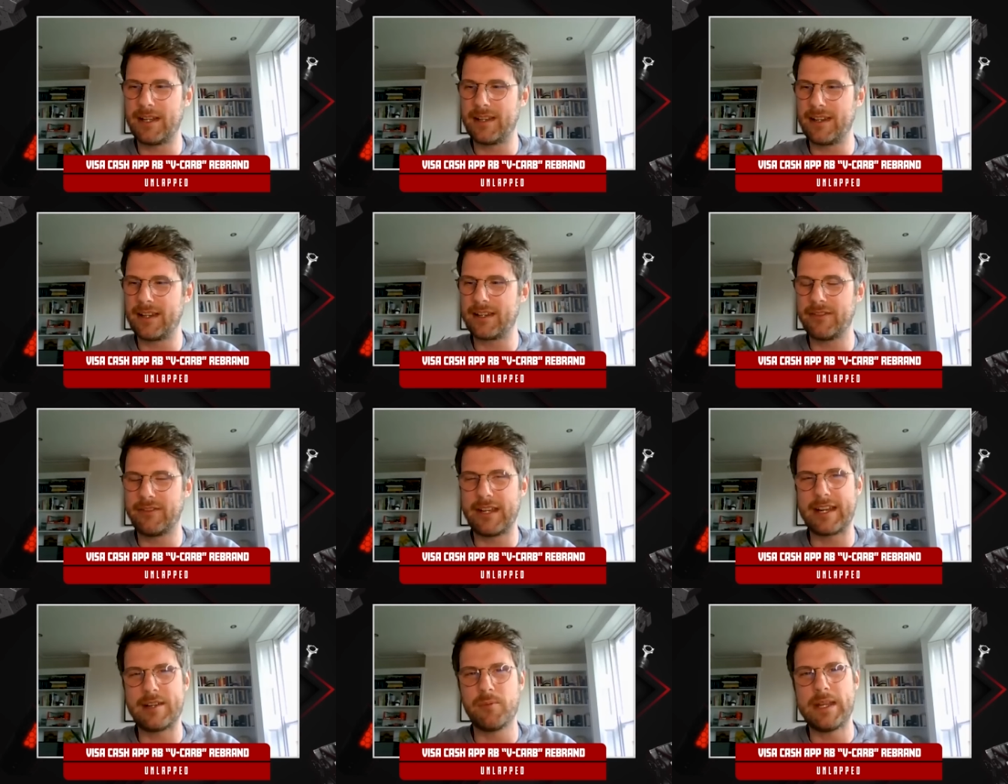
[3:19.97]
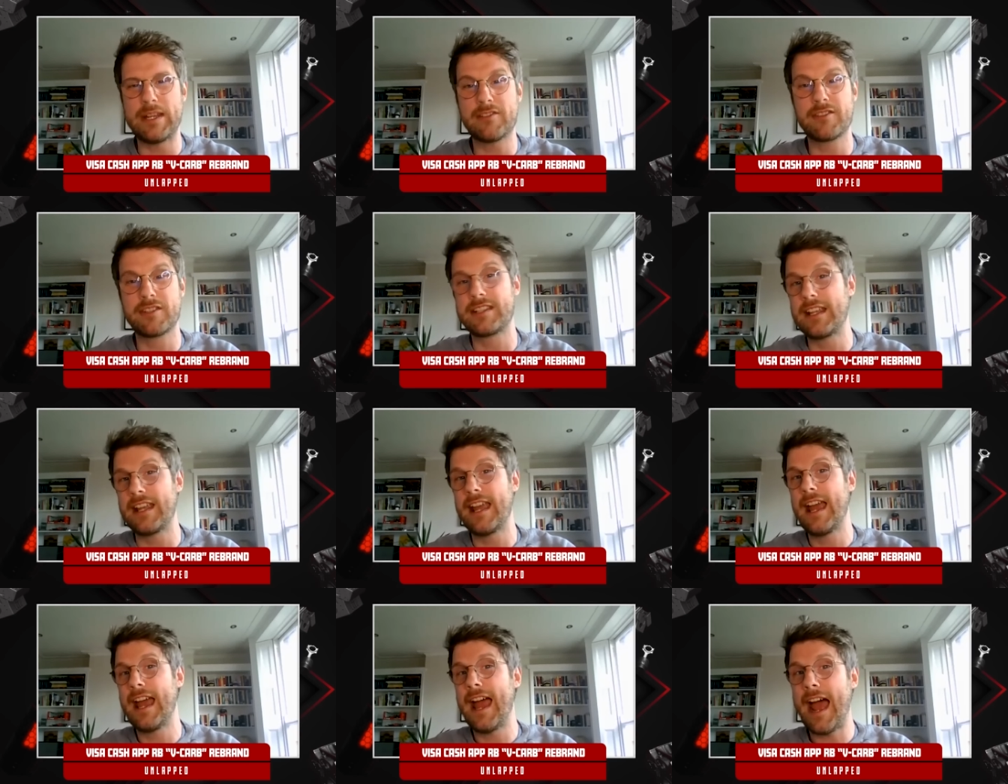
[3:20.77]
and that kind of thing and it'll be interesting to
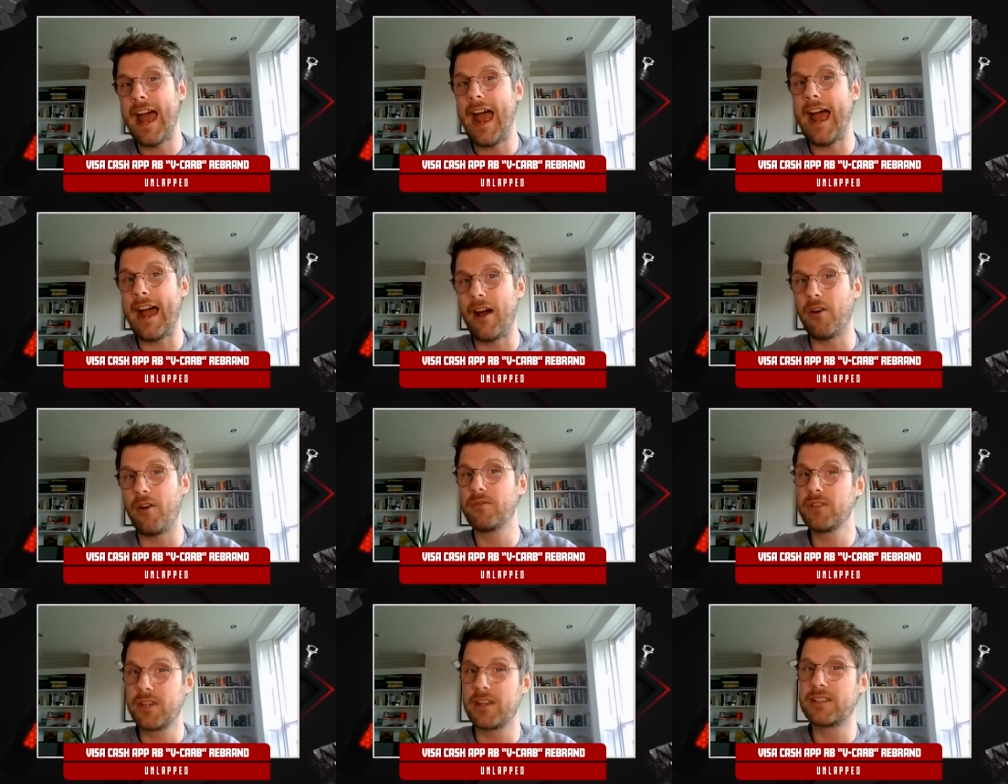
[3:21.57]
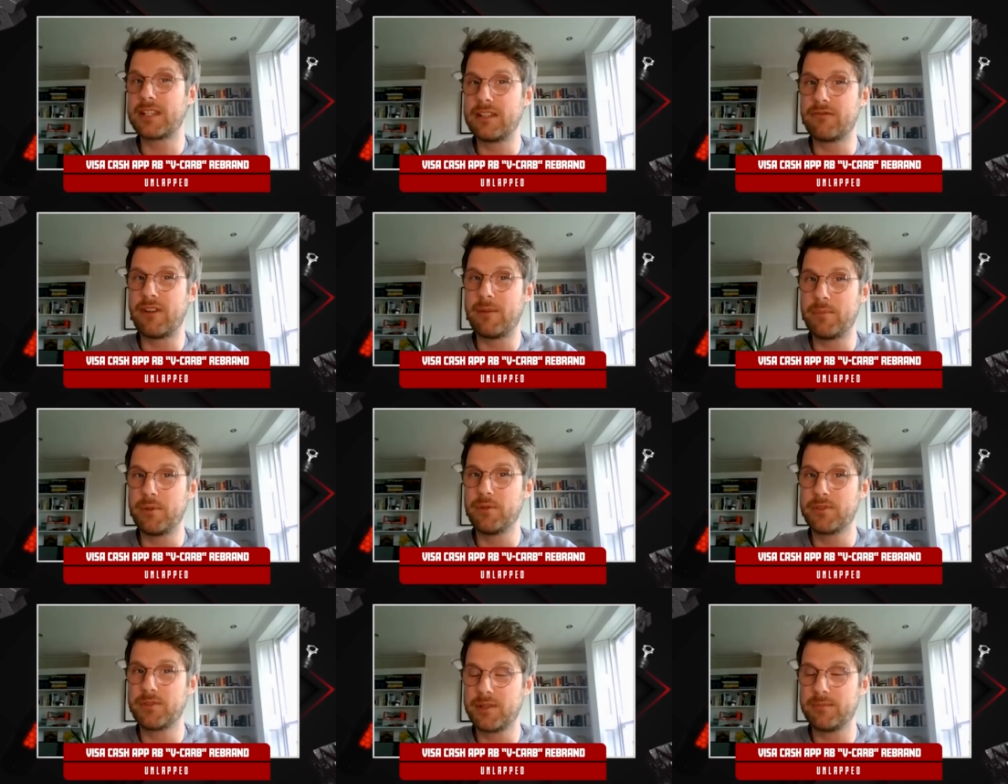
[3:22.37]
see how you know to give Red
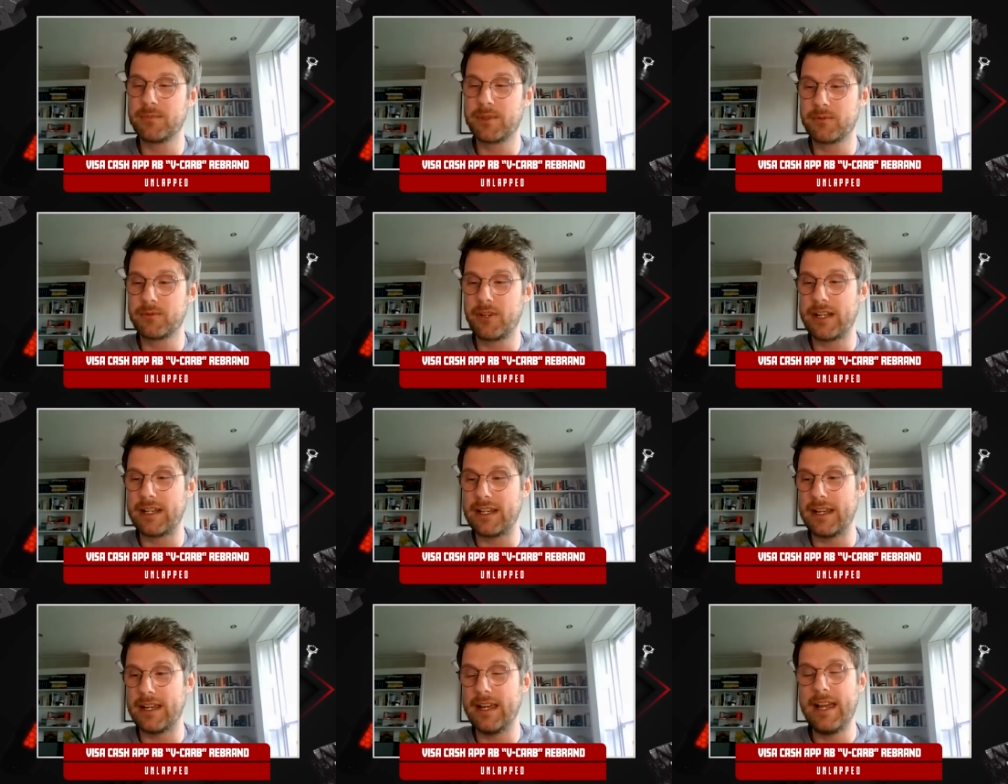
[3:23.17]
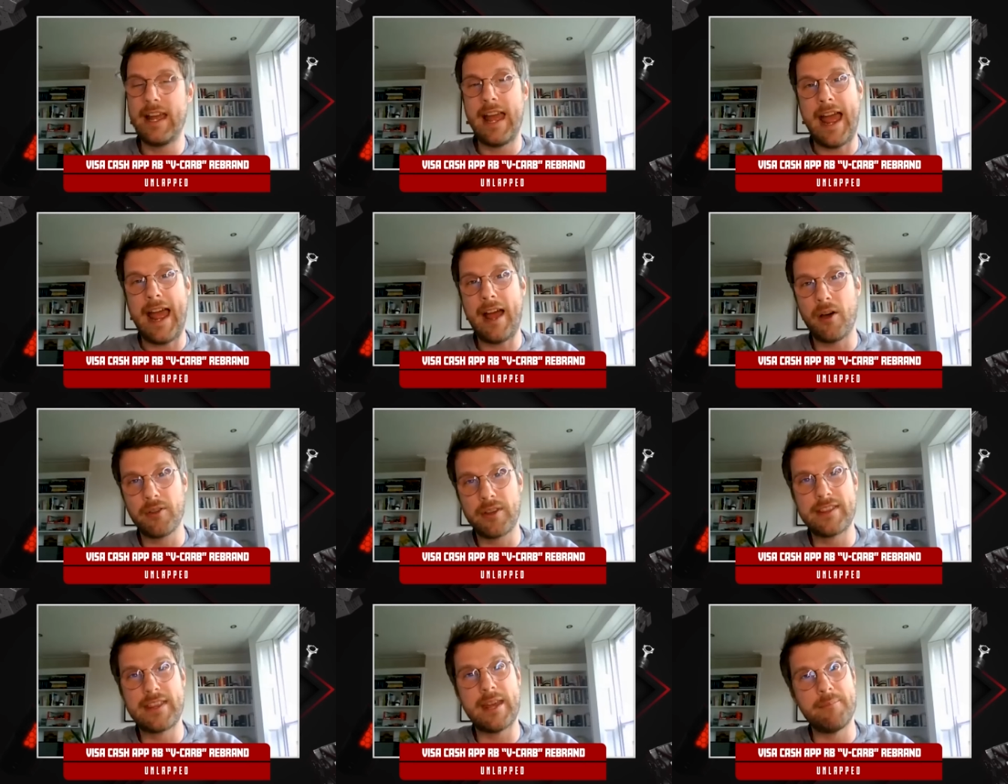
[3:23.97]
Bull some some credit here, how
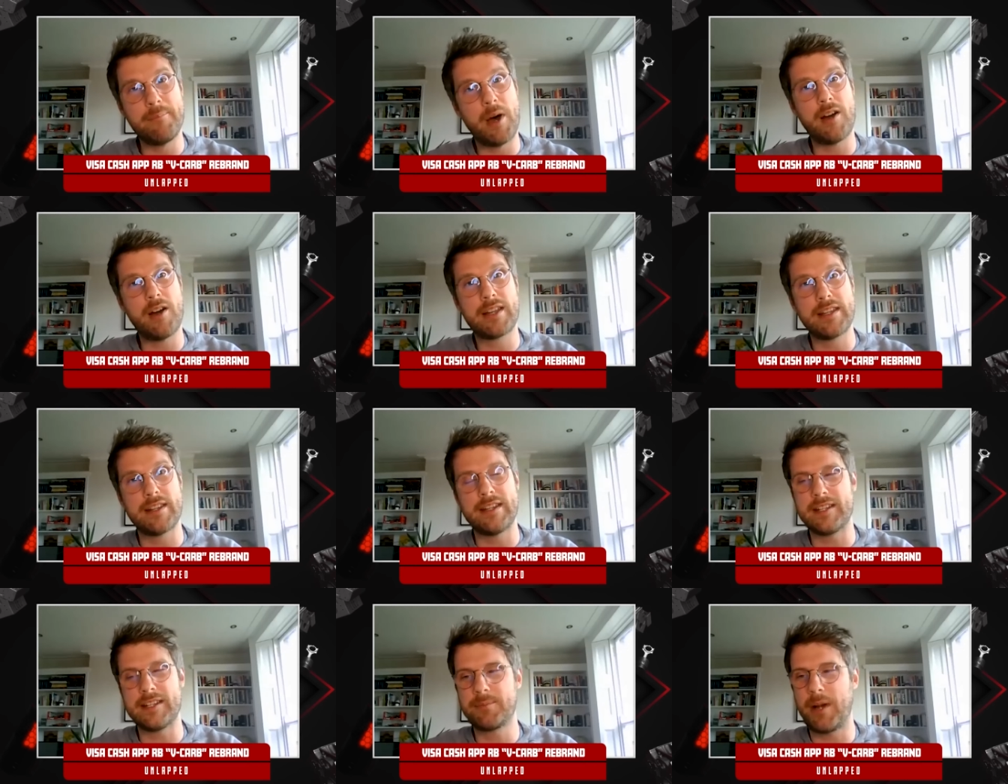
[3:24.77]
they then market this.